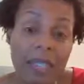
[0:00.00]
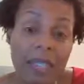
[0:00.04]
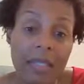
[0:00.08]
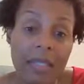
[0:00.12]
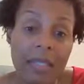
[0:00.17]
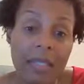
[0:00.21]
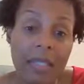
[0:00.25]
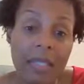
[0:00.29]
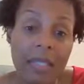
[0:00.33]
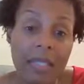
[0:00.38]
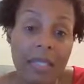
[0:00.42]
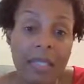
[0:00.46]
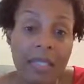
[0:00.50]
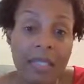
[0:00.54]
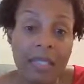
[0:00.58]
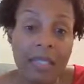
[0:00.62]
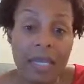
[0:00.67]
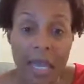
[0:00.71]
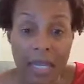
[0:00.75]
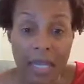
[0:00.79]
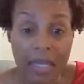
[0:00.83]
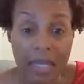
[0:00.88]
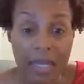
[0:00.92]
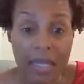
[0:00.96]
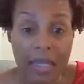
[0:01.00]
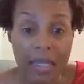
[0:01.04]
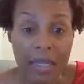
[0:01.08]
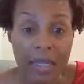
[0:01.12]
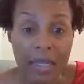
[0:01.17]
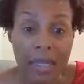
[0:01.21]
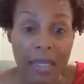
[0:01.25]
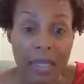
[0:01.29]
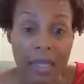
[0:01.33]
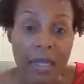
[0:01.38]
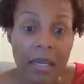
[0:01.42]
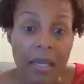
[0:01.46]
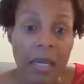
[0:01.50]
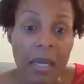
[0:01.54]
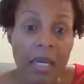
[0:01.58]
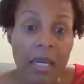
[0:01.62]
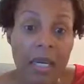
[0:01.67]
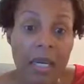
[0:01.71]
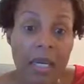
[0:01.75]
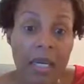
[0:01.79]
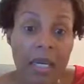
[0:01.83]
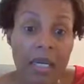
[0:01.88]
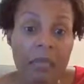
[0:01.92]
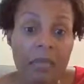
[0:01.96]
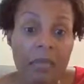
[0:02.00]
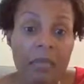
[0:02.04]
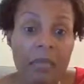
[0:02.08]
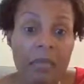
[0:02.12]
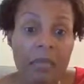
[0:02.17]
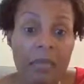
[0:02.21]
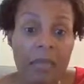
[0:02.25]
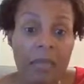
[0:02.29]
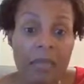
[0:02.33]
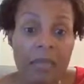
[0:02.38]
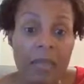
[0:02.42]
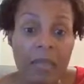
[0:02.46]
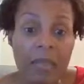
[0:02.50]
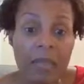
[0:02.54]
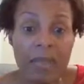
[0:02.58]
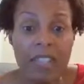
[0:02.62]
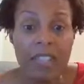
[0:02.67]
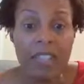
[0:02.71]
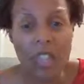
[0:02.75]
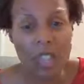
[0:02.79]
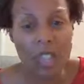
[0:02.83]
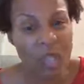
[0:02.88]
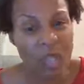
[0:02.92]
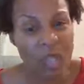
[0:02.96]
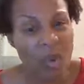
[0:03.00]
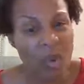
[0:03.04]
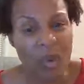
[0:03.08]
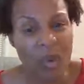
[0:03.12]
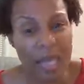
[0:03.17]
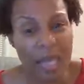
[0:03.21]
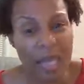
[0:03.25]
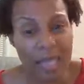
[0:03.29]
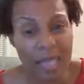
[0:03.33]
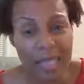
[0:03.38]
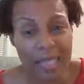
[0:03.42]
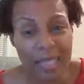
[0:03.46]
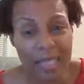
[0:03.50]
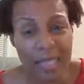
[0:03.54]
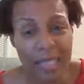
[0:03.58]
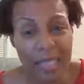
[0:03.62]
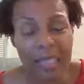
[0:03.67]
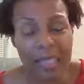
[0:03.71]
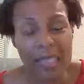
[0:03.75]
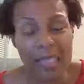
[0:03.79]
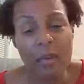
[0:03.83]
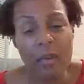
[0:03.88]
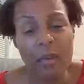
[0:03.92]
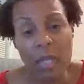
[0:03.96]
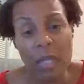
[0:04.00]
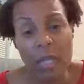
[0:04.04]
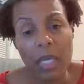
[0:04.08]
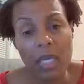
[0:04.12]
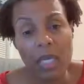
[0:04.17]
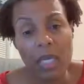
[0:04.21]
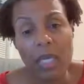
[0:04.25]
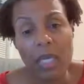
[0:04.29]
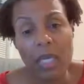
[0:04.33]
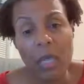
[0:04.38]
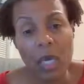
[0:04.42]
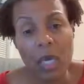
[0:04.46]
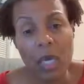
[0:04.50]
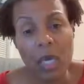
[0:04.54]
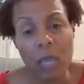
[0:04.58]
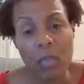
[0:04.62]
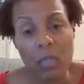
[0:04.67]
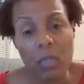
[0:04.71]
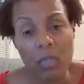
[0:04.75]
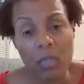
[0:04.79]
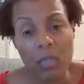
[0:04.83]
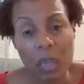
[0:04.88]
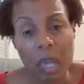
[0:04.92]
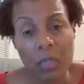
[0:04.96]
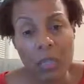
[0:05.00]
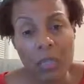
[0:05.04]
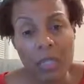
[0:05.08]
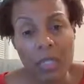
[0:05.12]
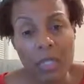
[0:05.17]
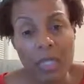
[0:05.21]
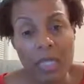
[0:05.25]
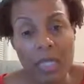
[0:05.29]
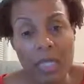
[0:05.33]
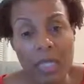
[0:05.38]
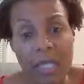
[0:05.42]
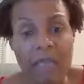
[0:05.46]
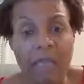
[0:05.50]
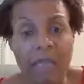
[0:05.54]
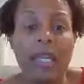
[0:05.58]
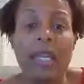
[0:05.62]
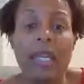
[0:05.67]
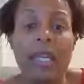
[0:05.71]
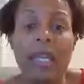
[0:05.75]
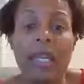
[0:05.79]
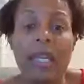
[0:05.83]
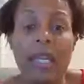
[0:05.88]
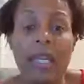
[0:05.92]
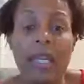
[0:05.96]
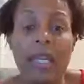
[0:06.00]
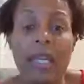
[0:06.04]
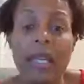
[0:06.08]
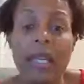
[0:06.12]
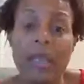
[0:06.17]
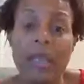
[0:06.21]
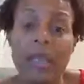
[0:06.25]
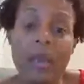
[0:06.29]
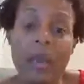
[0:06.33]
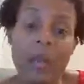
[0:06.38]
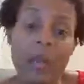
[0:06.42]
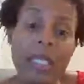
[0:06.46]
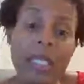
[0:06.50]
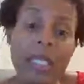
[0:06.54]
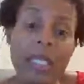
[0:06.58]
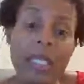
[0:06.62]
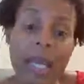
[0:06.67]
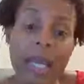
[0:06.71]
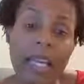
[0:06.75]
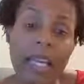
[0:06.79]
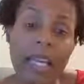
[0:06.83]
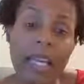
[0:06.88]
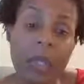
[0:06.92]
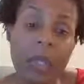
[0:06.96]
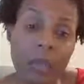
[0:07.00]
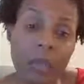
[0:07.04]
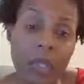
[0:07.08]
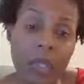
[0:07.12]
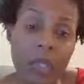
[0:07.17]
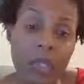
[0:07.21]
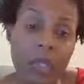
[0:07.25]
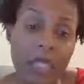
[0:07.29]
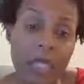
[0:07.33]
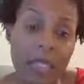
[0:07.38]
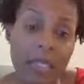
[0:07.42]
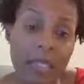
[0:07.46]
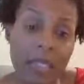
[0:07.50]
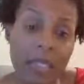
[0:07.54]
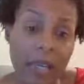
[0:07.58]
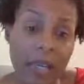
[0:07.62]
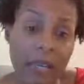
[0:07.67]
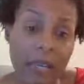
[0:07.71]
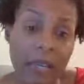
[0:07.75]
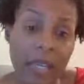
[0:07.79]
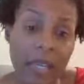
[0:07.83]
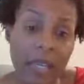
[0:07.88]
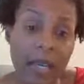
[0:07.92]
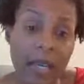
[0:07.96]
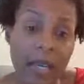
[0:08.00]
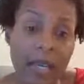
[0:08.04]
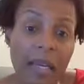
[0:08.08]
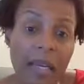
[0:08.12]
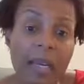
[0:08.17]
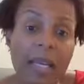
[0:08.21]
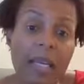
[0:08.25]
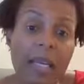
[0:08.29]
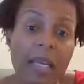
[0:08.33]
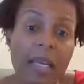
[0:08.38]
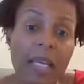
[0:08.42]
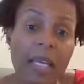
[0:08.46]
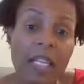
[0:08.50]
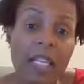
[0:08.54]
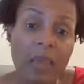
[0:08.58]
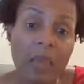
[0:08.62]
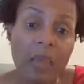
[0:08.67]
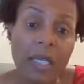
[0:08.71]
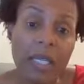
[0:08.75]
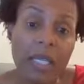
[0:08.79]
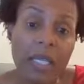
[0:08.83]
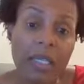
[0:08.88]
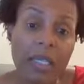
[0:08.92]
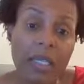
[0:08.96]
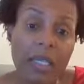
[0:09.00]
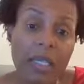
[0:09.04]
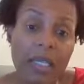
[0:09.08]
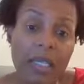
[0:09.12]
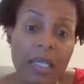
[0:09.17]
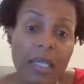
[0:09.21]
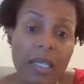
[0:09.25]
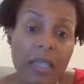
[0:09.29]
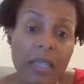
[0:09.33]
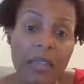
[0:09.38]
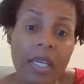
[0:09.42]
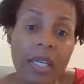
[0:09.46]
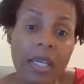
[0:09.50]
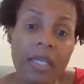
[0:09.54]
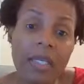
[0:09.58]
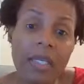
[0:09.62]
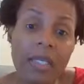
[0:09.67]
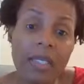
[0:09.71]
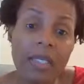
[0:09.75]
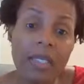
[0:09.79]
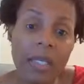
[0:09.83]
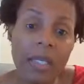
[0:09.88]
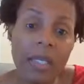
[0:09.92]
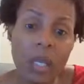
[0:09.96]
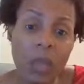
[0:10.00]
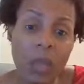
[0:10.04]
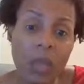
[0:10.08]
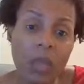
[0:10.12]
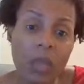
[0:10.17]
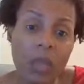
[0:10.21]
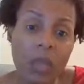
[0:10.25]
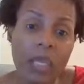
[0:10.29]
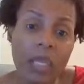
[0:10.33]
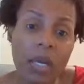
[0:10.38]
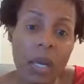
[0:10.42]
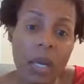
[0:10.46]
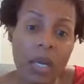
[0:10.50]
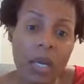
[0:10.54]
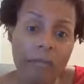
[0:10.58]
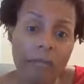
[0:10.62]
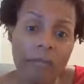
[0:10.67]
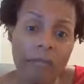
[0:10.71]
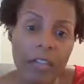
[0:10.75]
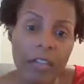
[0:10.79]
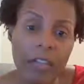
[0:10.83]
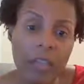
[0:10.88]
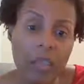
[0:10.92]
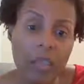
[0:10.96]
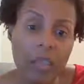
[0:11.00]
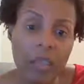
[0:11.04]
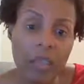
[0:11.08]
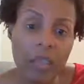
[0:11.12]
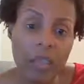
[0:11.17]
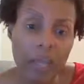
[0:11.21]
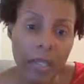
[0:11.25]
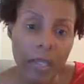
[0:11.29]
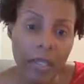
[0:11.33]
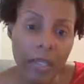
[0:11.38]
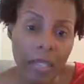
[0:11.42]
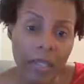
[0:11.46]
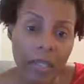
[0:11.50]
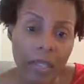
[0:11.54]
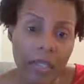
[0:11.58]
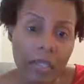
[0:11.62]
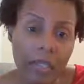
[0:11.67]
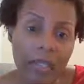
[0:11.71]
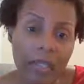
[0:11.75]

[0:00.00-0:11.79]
doesn't taste, you know, you don't like the taste of it, put a couple of drops of stevia in it. And the reason I keep mentioning stevia is because stevia is the only artificial sweetener